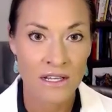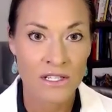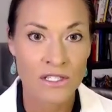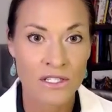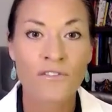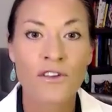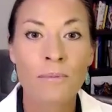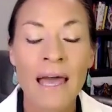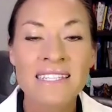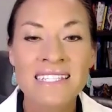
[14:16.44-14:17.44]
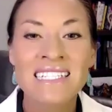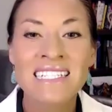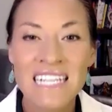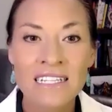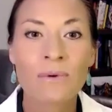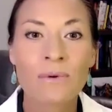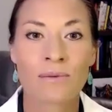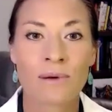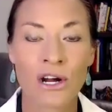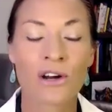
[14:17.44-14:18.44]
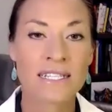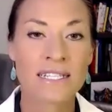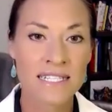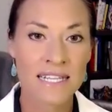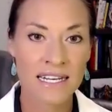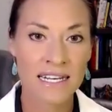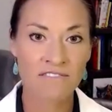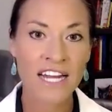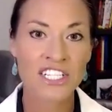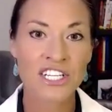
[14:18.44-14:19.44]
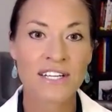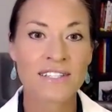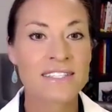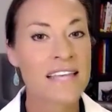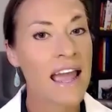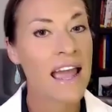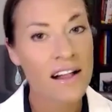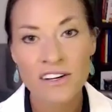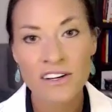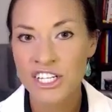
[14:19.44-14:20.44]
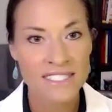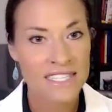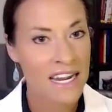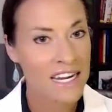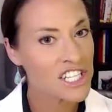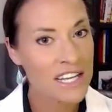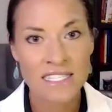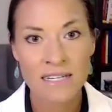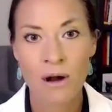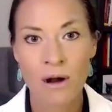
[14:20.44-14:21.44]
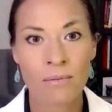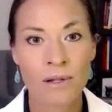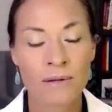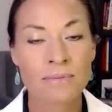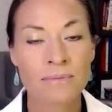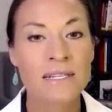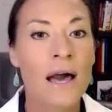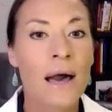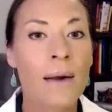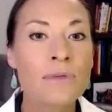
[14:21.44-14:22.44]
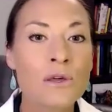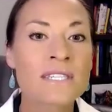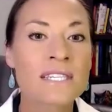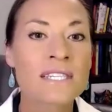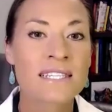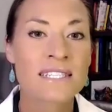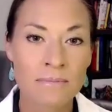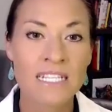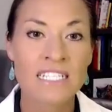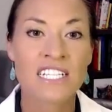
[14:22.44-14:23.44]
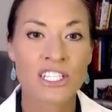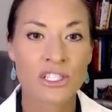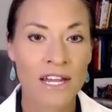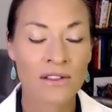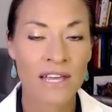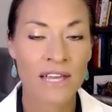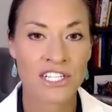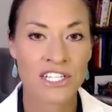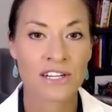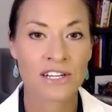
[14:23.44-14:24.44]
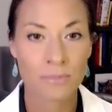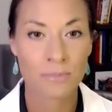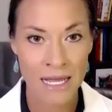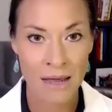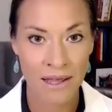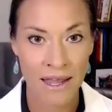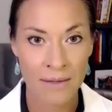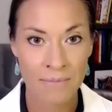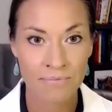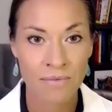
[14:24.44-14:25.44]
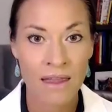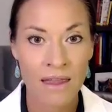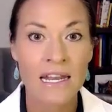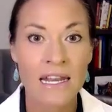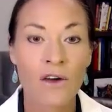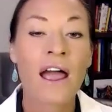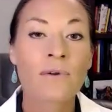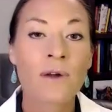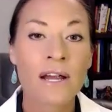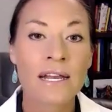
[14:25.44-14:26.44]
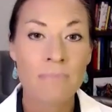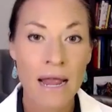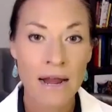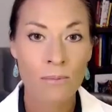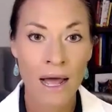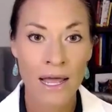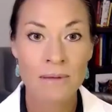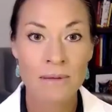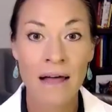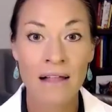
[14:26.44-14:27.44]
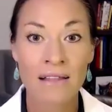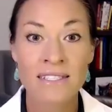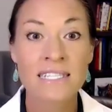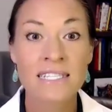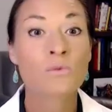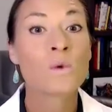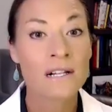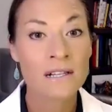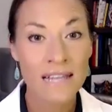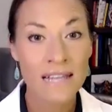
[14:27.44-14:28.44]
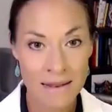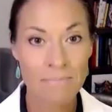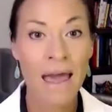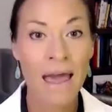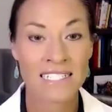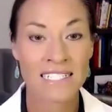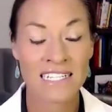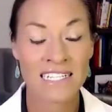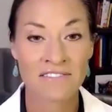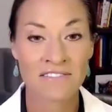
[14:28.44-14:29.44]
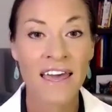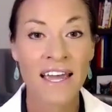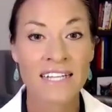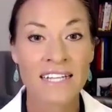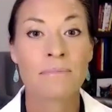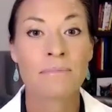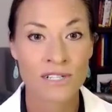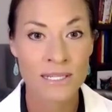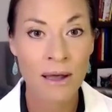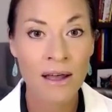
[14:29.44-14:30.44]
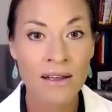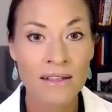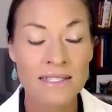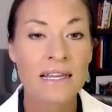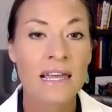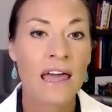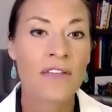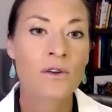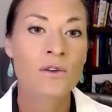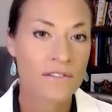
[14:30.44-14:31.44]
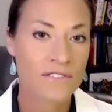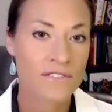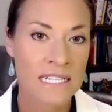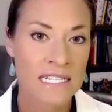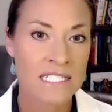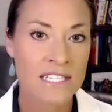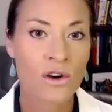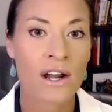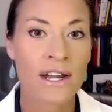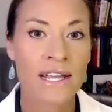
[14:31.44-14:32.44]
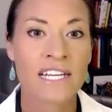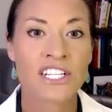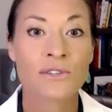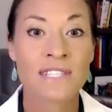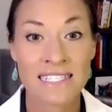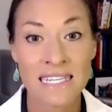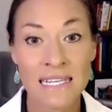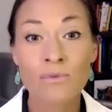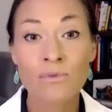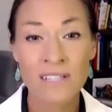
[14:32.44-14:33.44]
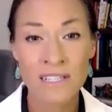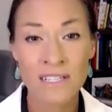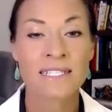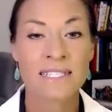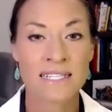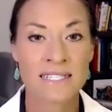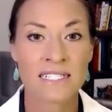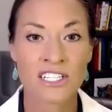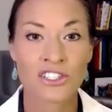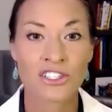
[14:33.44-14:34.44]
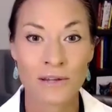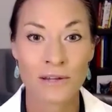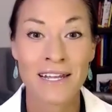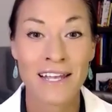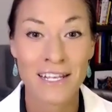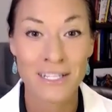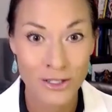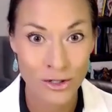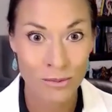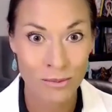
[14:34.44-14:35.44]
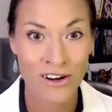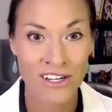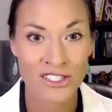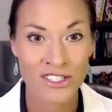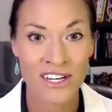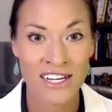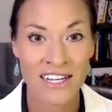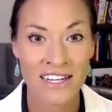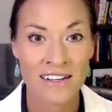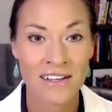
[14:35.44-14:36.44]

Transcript: So if your pet's dealing with recurring skin infections, allergies, digestive problems, immune system dysregulation could be at play. Now, thyroid and microbiome imbalances will impact and affect immune response, and those often lead to the chronic issues that seem really resistant to treatment and super frustrating.